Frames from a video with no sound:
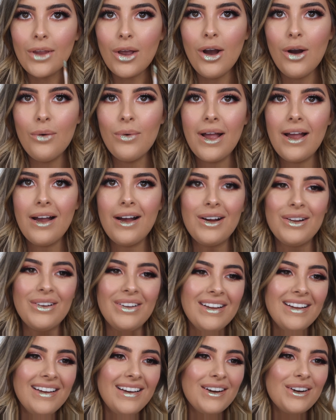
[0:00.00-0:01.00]
Oh
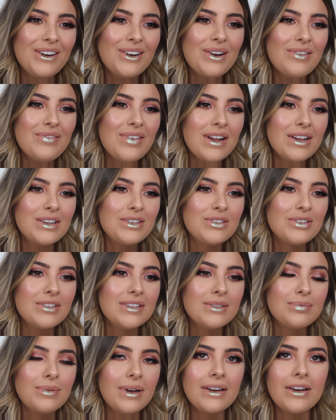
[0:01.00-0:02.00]
wow, I don't know if I could do
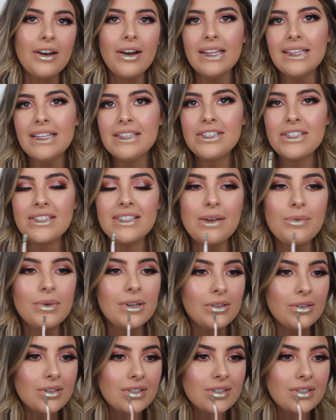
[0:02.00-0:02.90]
this one. All right, let's just see what it